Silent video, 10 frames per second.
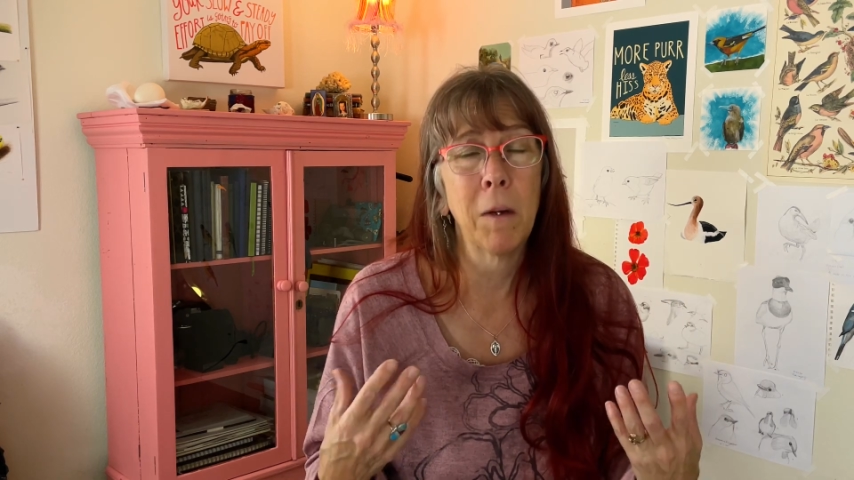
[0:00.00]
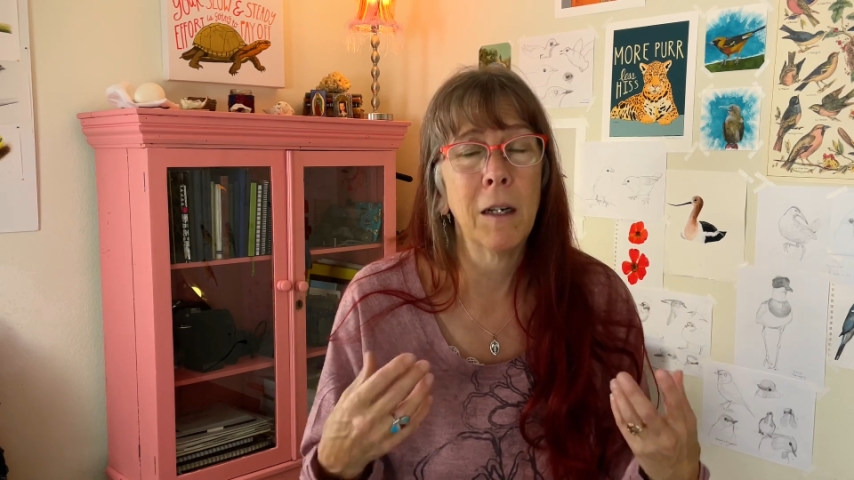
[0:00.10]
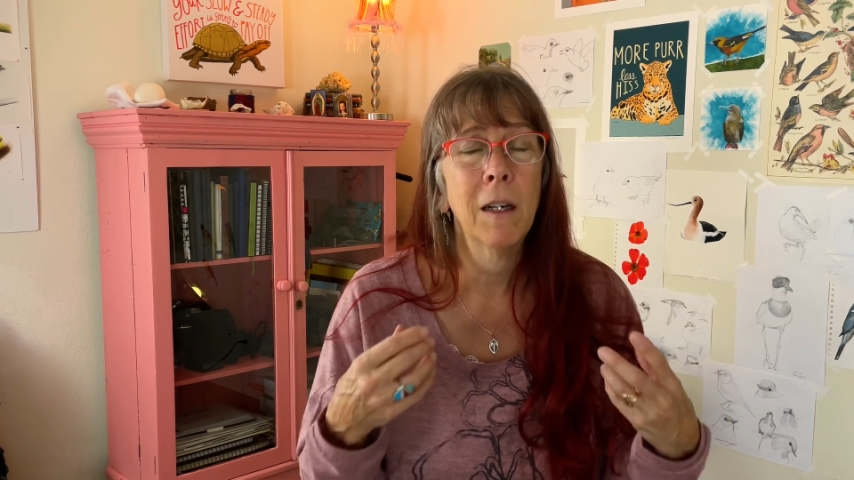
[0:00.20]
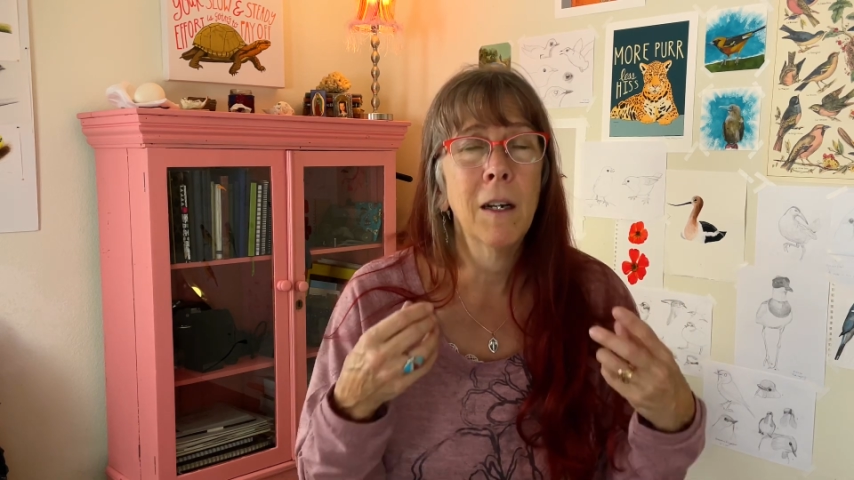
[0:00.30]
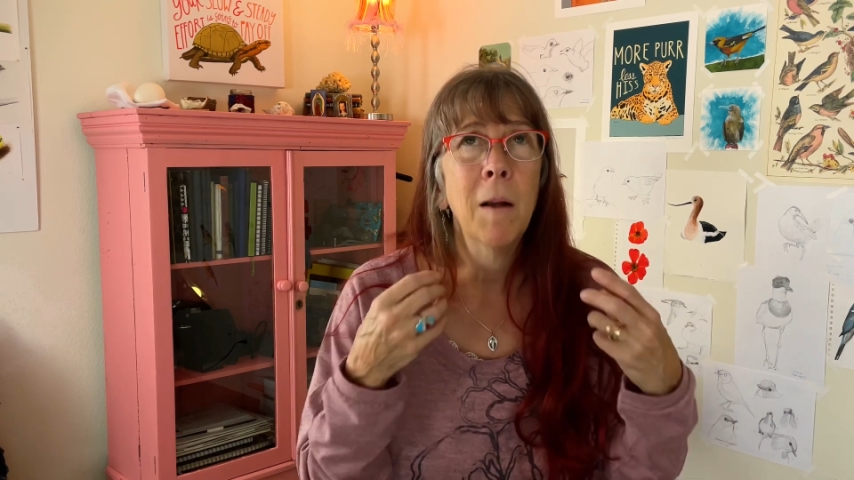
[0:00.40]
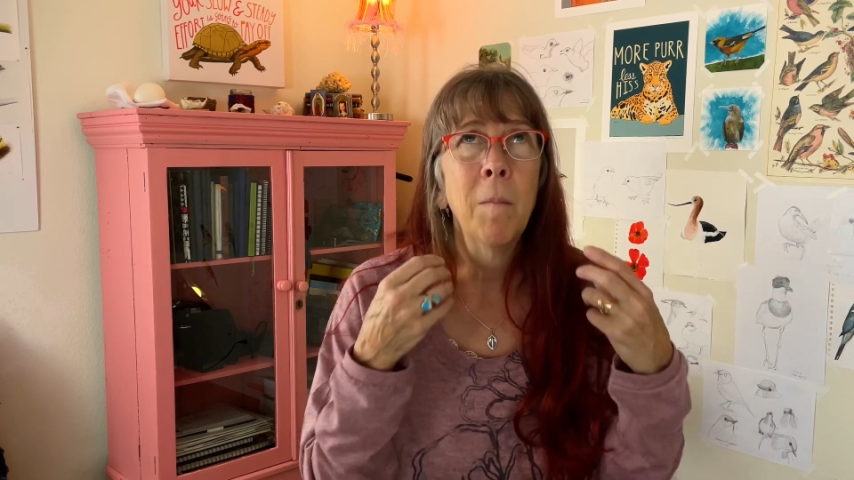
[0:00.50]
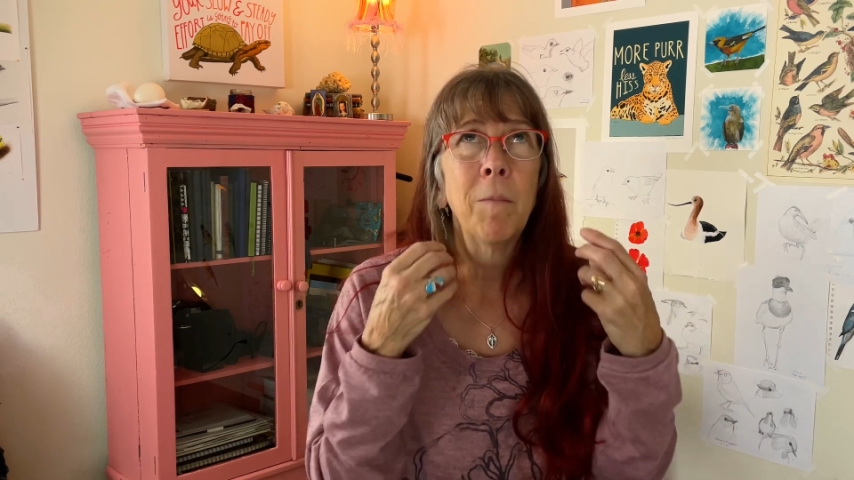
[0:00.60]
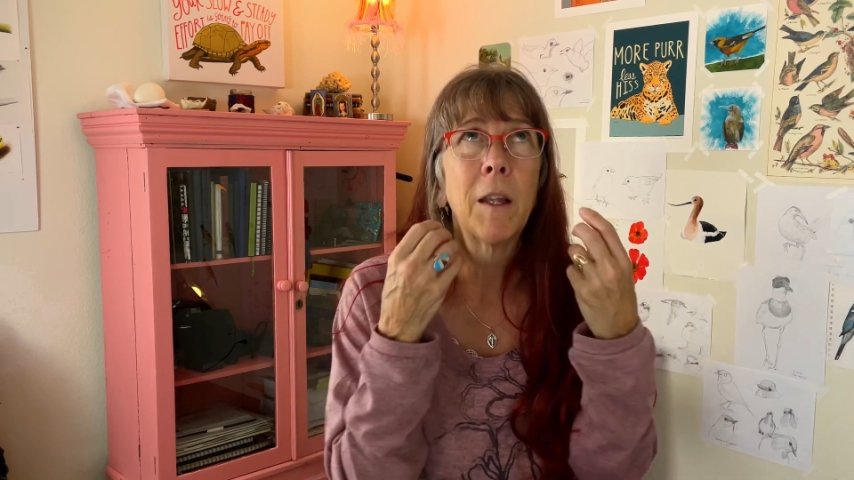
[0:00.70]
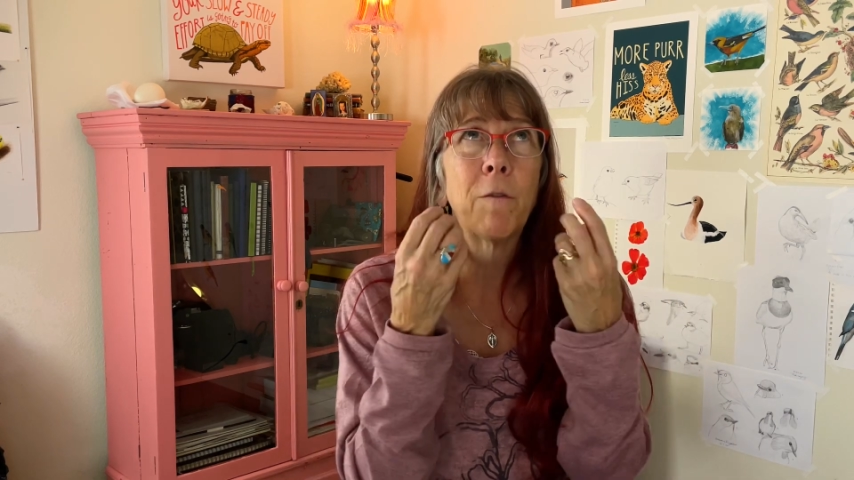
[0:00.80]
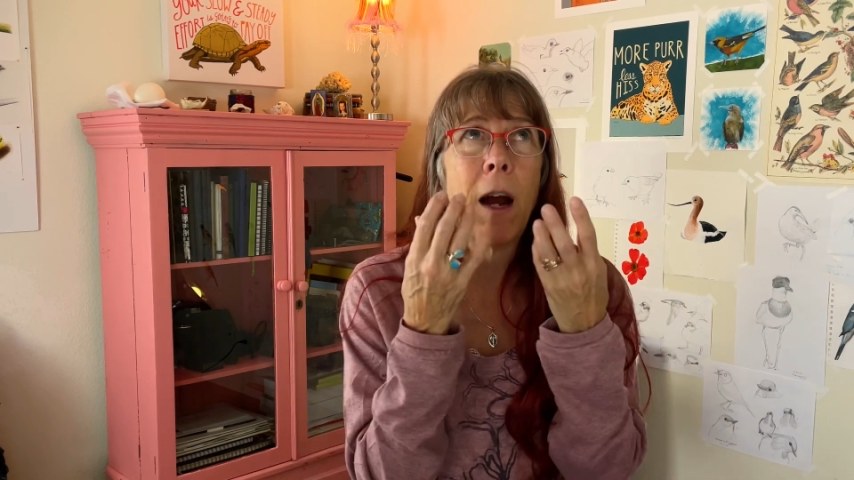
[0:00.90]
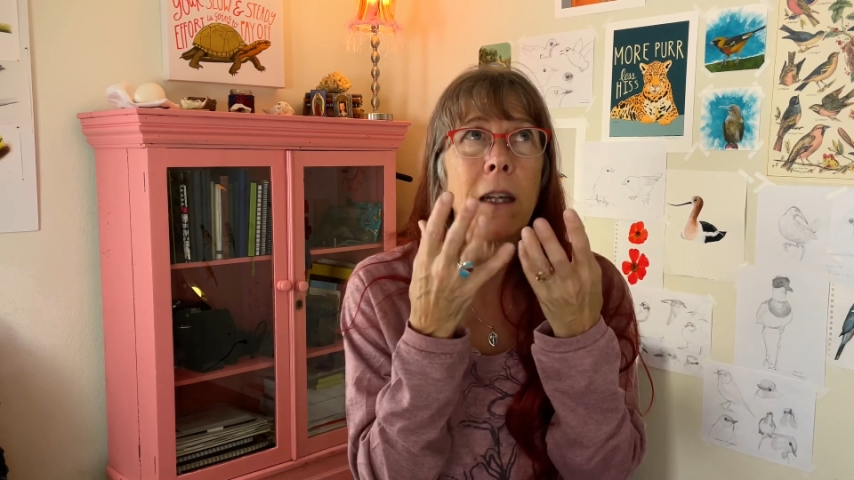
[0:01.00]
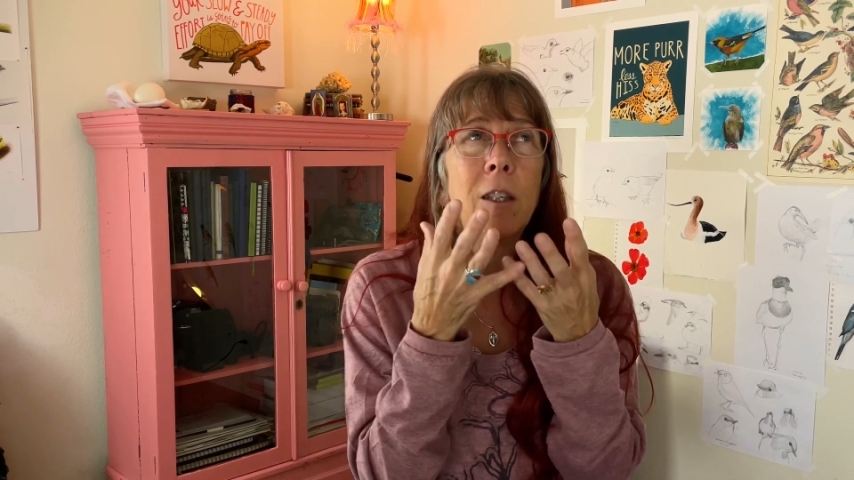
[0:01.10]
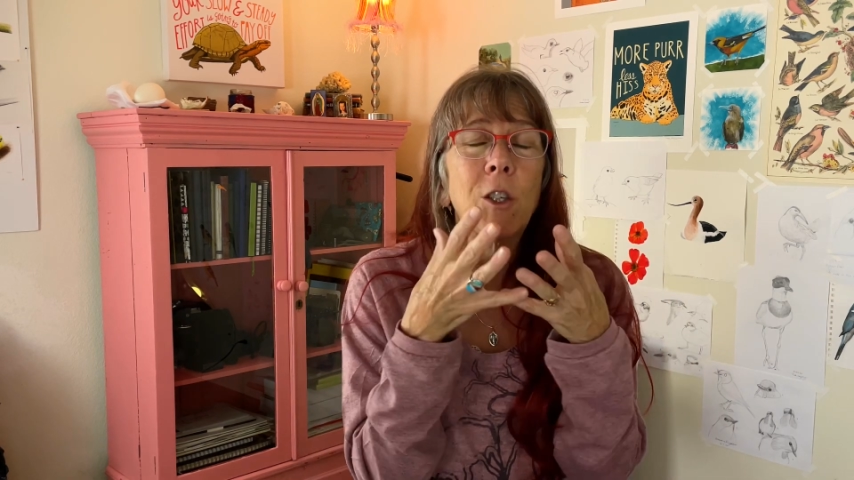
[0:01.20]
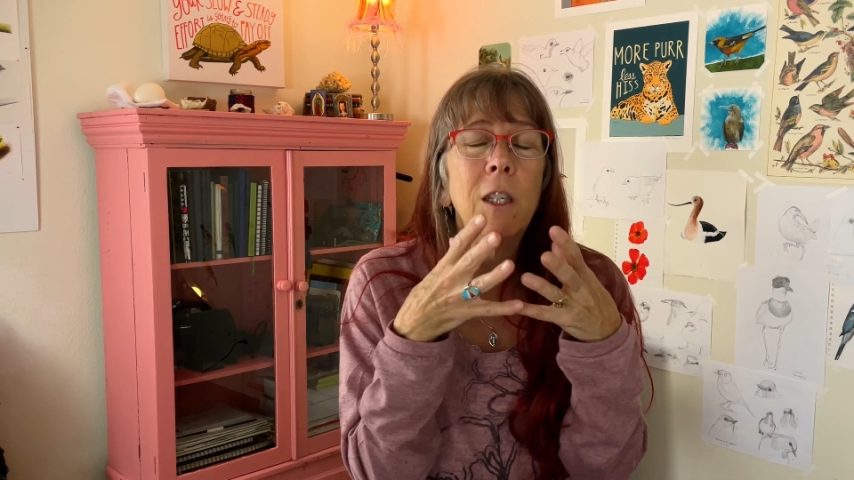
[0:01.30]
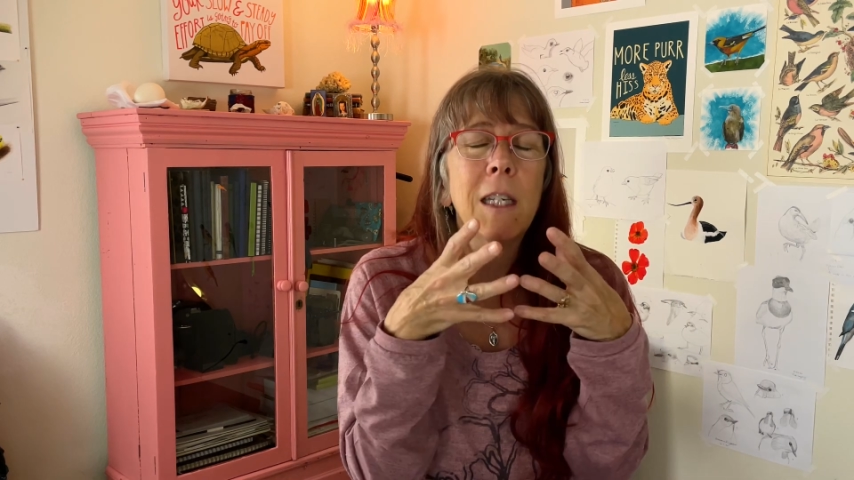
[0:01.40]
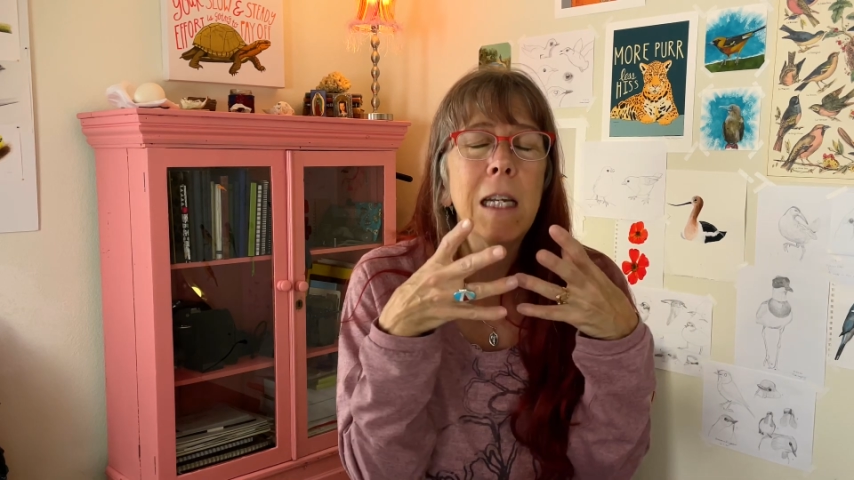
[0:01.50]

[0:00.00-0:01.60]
And the fact that she's